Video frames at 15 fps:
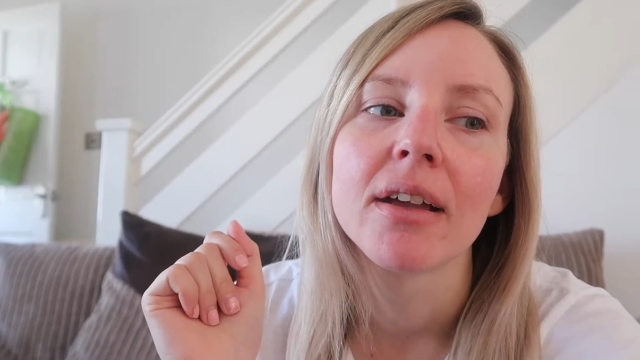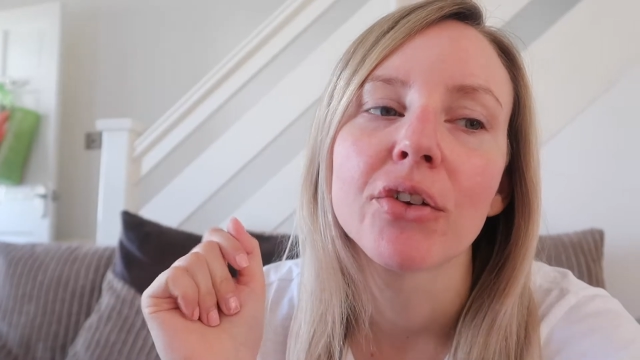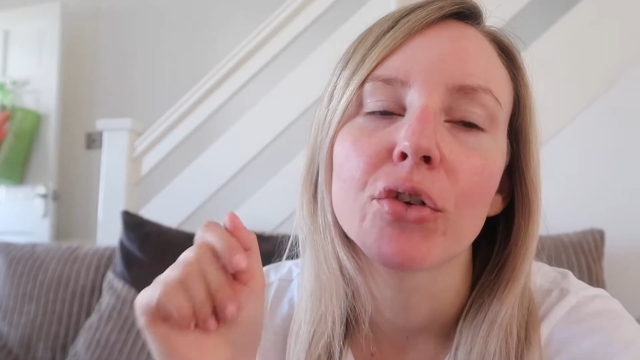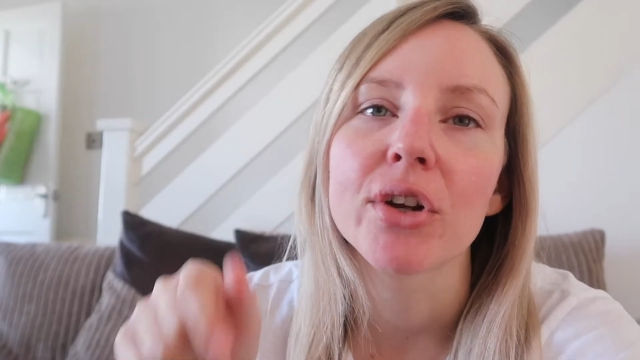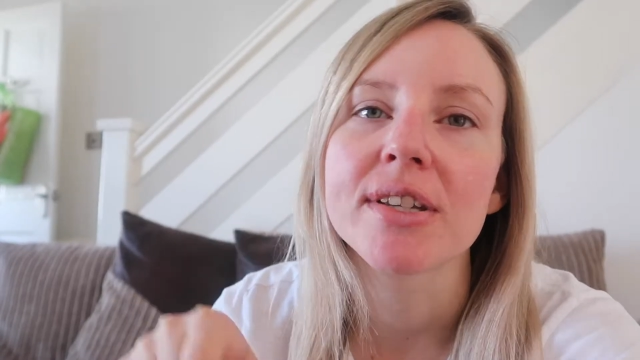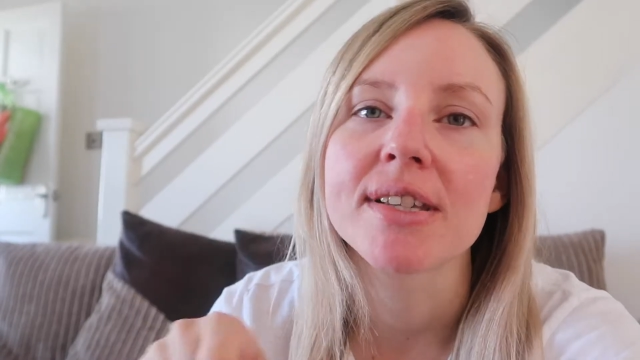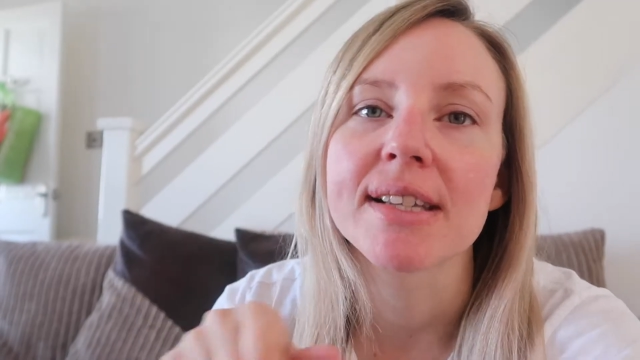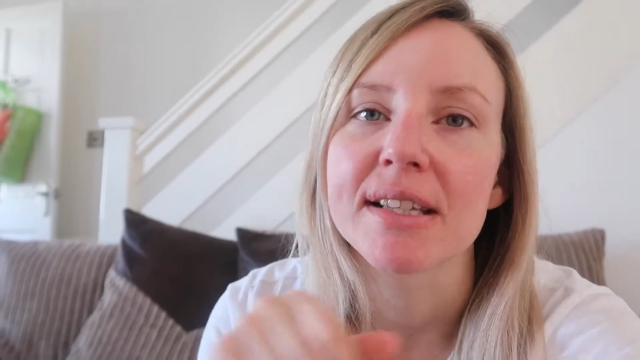
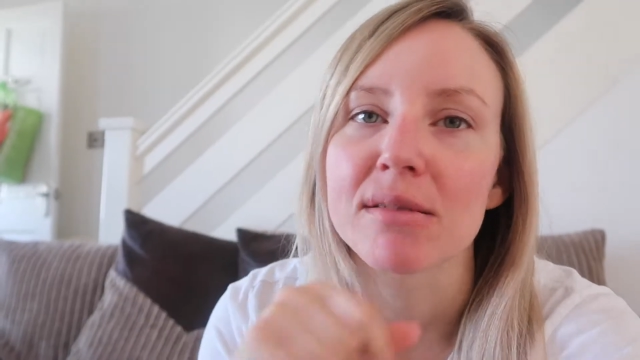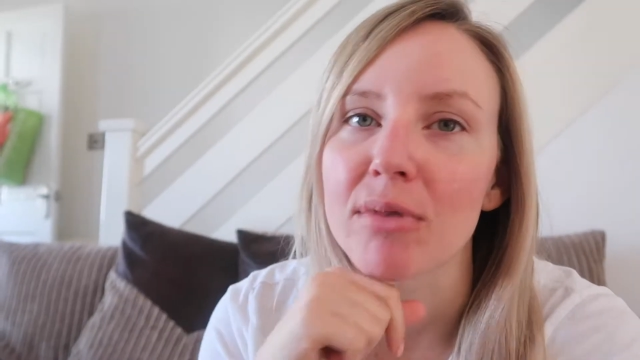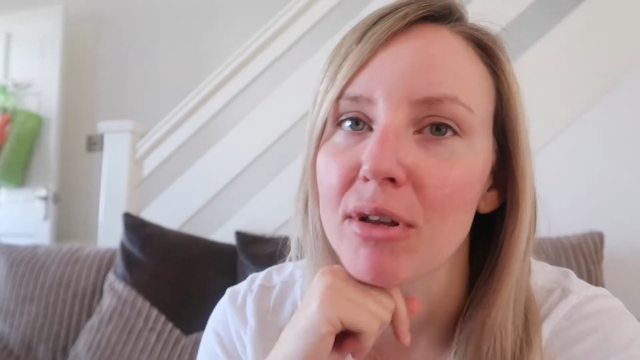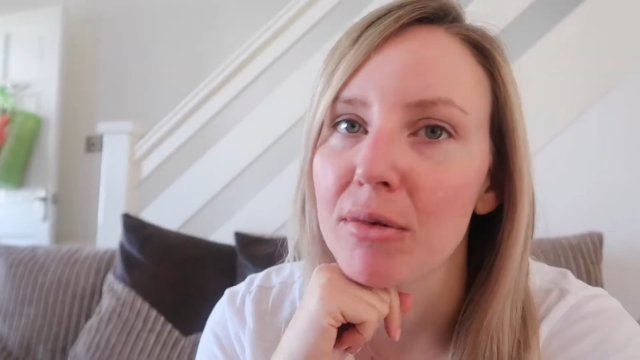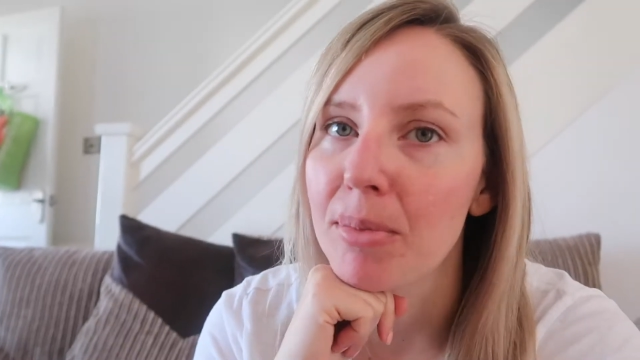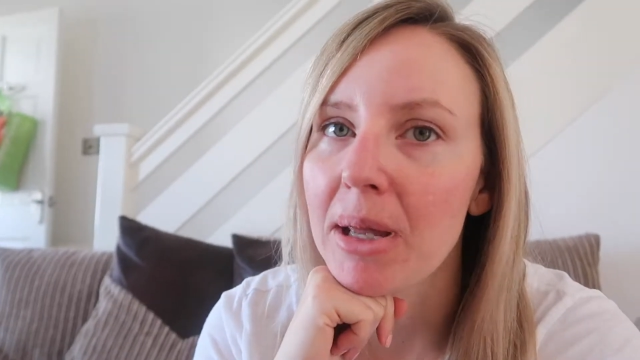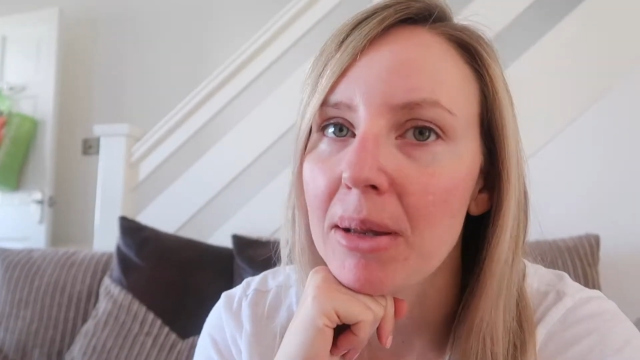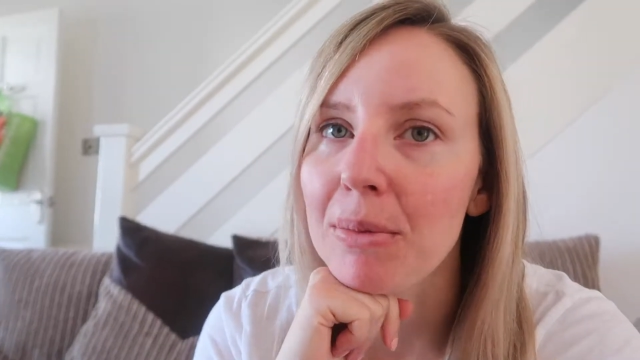3 to 6
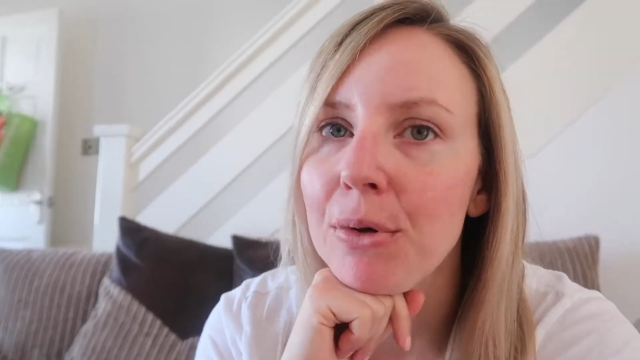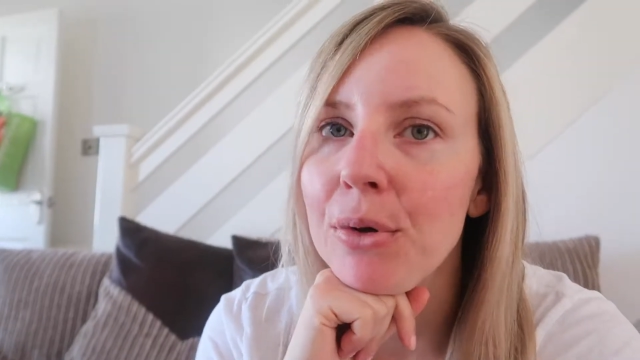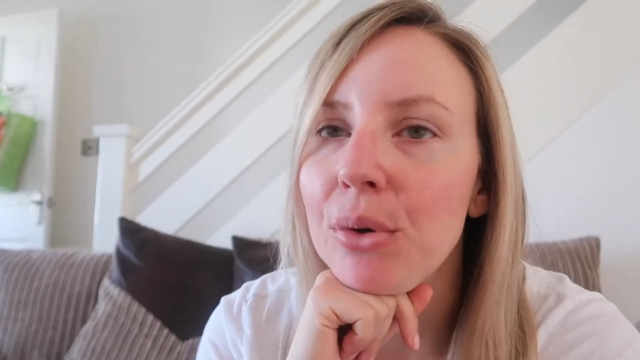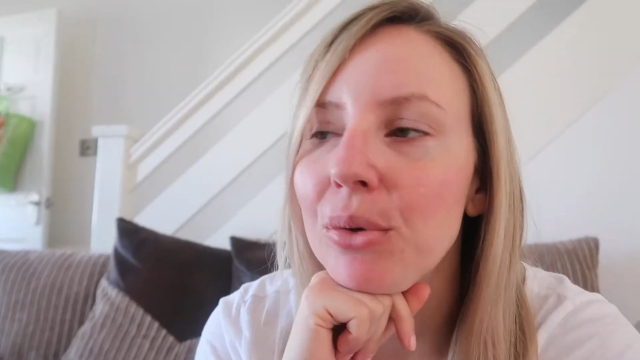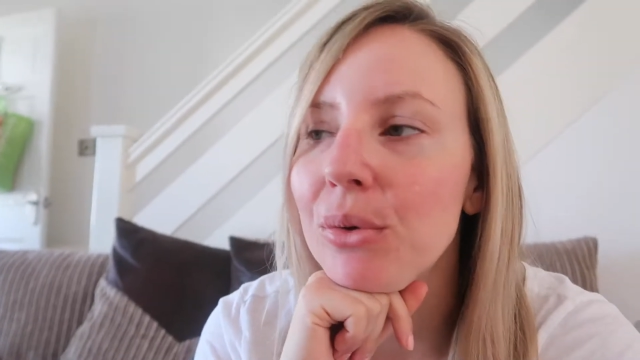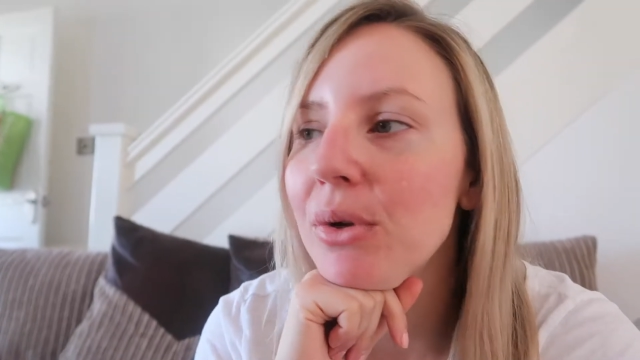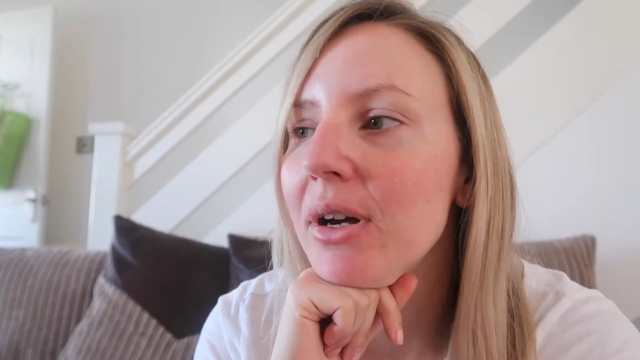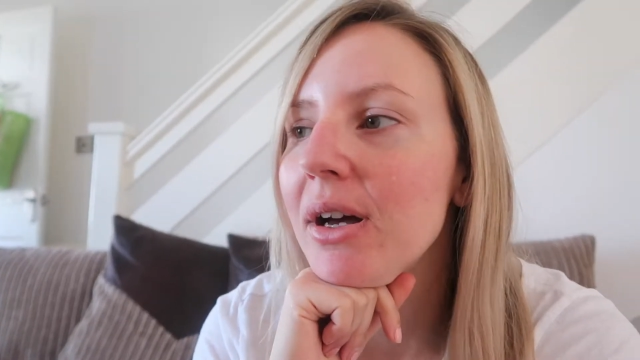month baby
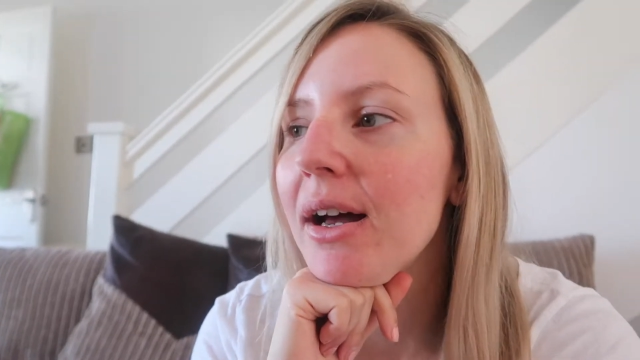haul.